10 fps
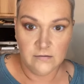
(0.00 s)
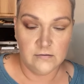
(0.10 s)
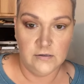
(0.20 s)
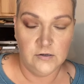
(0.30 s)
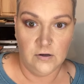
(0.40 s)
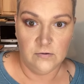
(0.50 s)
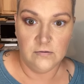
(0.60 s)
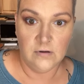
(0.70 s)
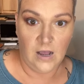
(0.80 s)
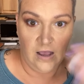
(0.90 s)
you know,
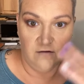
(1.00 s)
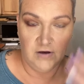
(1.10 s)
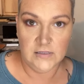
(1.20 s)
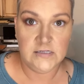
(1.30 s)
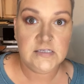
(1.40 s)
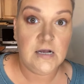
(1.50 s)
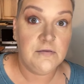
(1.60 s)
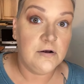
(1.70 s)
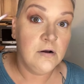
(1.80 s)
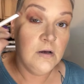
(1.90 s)
I have eyelids down
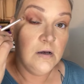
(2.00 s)
there.